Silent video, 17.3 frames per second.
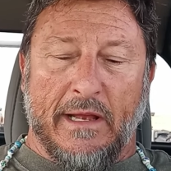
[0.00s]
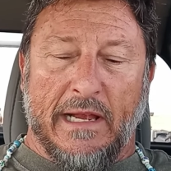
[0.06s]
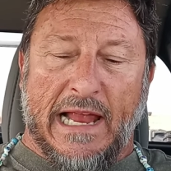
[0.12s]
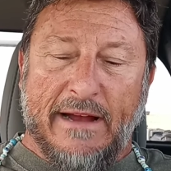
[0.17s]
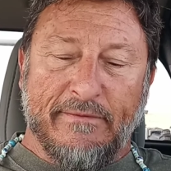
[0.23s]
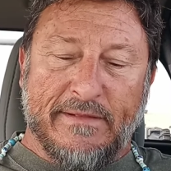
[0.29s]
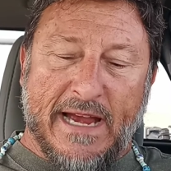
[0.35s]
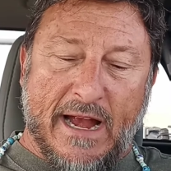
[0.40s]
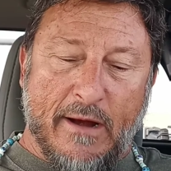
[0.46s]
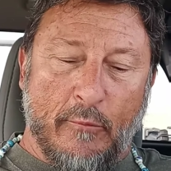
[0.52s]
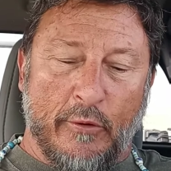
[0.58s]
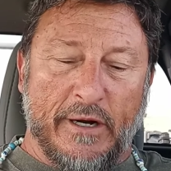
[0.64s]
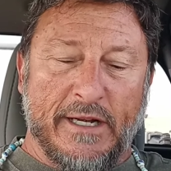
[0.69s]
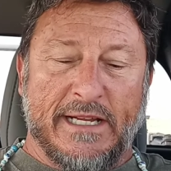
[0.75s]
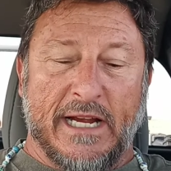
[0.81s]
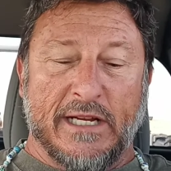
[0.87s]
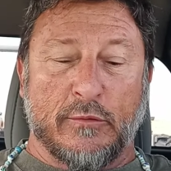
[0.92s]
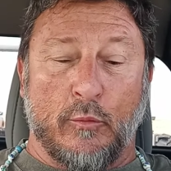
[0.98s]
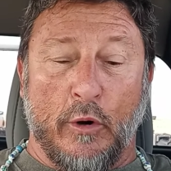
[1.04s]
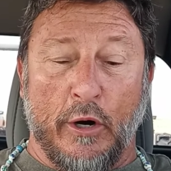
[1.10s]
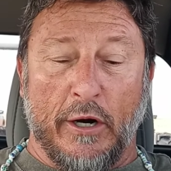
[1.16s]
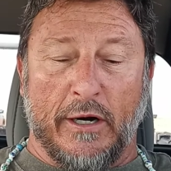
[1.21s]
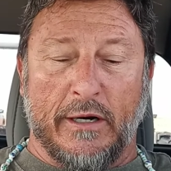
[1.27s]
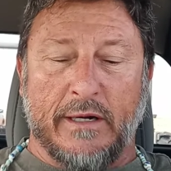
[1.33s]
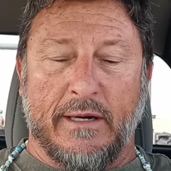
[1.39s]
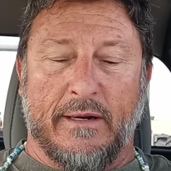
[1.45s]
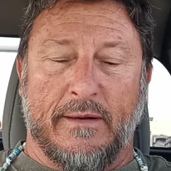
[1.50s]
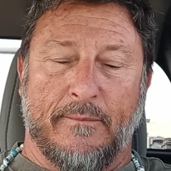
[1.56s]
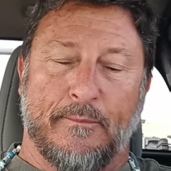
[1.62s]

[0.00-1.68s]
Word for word: the left hand, where he does work,